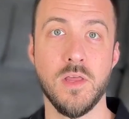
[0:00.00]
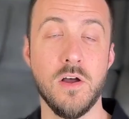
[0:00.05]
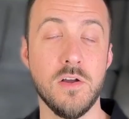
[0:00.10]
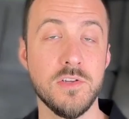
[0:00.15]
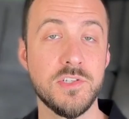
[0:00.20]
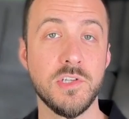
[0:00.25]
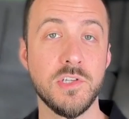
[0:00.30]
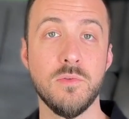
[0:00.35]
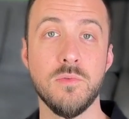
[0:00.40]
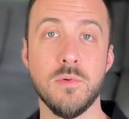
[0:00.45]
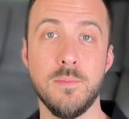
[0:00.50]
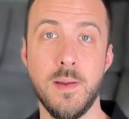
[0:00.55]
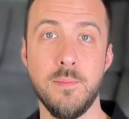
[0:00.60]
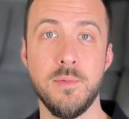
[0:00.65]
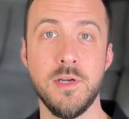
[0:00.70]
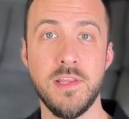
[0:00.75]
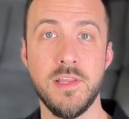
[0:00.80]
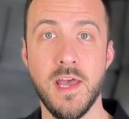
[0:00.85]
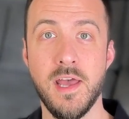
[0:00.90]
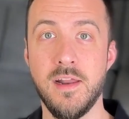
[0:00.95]
Also,
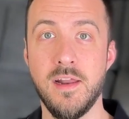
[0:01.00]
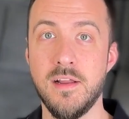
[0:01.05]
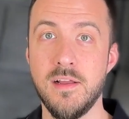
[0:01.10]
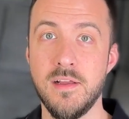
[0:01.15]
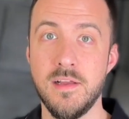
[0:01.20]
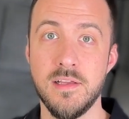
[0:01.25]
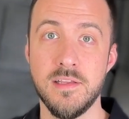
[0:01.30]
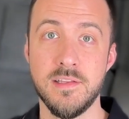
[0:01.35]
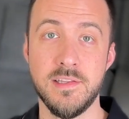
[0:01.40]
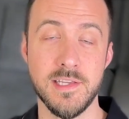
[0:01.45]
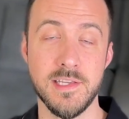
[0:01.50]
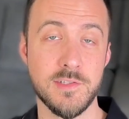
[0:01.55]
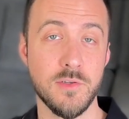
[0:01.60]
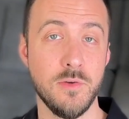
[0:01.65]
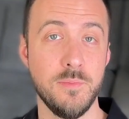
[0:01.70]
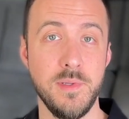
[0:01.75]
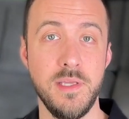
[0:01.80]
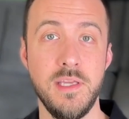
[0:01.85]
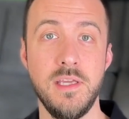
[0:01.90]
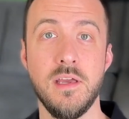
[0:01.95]
remember that this
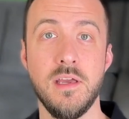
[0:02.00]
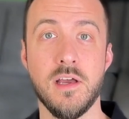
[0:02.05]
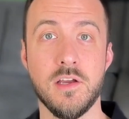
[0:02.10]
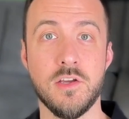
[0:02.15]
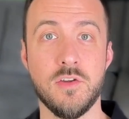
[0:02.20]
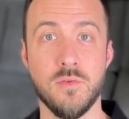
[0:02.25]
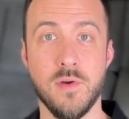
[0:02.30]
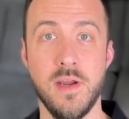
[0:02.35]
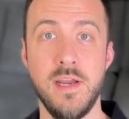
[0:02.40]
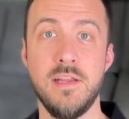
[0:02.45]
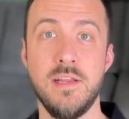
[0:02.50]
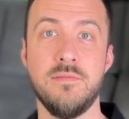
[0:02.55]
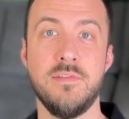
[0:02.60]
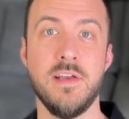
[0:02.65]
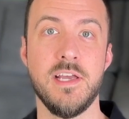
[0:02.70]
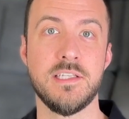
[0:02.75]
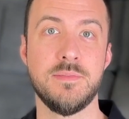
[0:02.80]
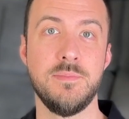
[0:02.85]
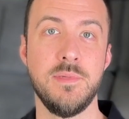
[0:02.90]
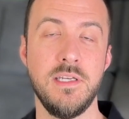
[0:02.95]
will be a great
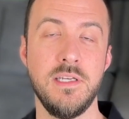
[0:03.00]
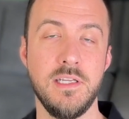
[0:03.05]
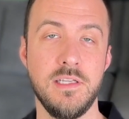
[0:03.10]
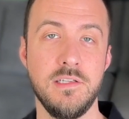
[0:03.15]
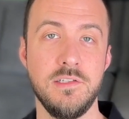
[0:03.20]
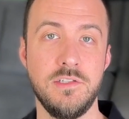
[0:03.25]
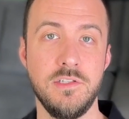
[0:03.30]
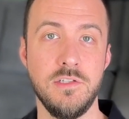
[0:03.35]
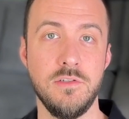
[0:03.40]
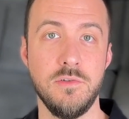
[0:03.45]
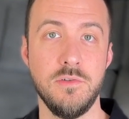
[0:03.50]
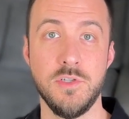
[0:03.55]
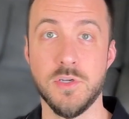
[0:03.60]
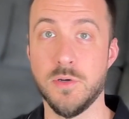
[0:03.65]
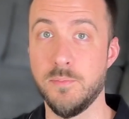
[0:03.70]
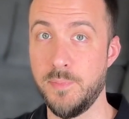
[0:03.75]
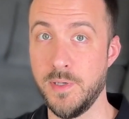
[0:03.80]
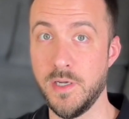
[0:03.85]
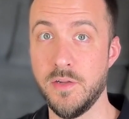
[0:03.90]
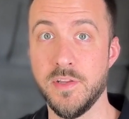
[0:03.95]
investment into
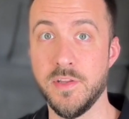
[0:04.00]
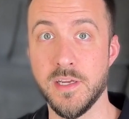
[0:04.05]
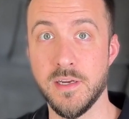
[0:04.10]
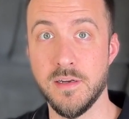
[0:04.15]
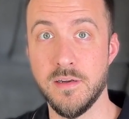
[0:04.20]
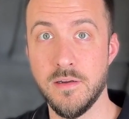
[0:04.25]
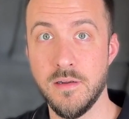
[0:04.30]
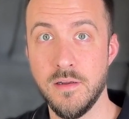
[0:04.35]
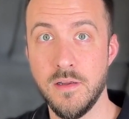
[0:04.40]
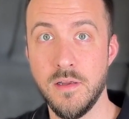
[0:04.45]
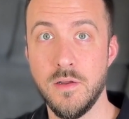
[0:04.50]
your building.